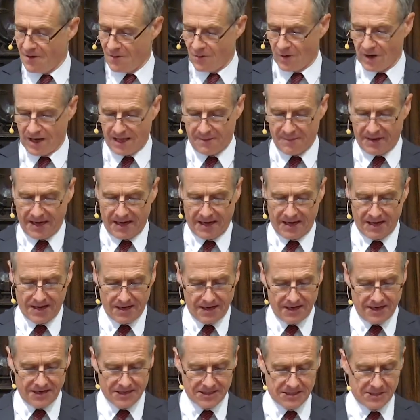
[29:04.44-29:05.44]
Well, let me
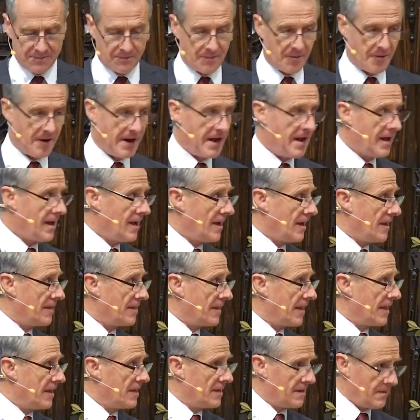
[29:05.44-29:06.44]
lead us in prayer. And
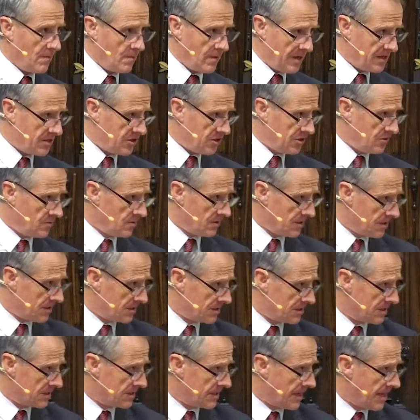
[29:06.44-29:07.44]
then, Wes, do you want us
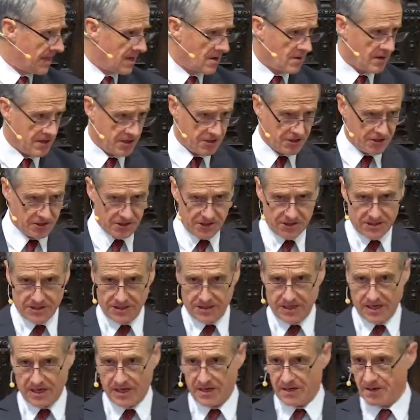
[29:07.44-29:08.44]
to take questions
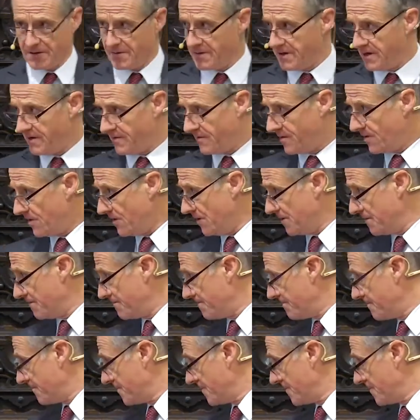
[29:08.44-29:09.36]
today? I don't know where you've gone.